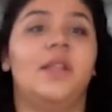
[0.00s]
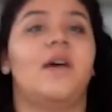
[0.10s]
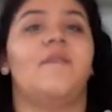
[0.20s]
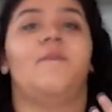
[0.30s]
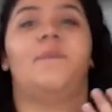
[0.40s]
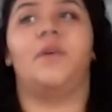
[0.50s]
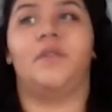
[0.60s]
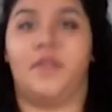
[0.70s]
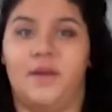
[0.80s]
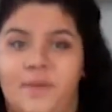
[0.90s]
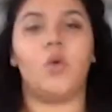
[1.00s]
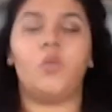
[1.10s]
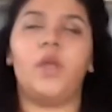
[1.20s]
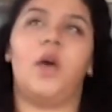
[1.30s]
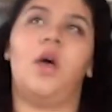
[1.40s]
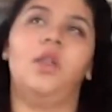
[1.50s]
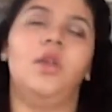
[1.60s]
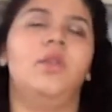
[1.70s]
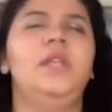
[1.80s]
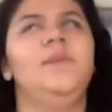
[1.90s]
love both of them. We all
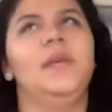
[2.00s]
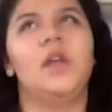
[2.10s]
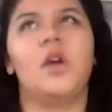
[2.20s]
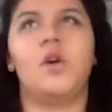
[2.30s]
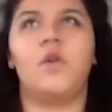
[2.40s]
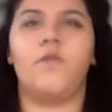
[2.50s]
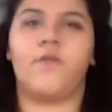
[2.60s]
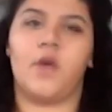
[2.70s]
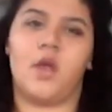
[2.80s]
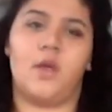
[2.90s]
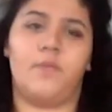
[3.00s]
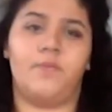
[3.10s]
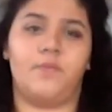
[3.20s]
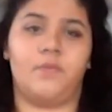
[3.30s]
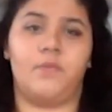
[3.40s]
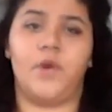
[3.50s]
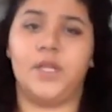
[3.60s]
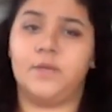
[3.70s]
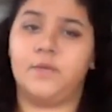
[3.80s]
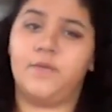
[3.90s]
know Lee Min-ho from
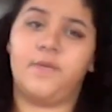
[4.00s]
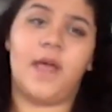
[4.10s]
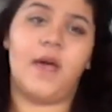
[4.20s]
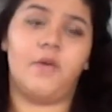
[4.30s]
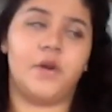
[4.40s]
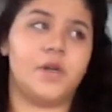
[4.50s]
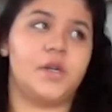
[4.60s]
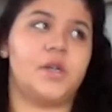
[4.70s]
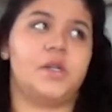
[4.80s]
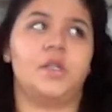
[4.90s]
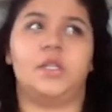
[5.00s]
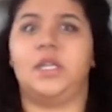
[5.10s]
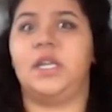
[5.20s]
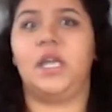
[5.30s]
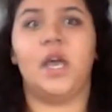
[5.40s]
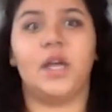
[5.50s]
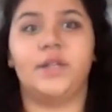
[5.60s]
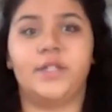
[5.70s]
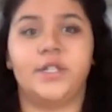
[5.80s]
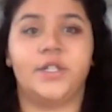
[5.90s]
Boys Over Flowers, City
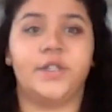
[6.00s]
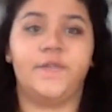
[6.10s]
Hunter,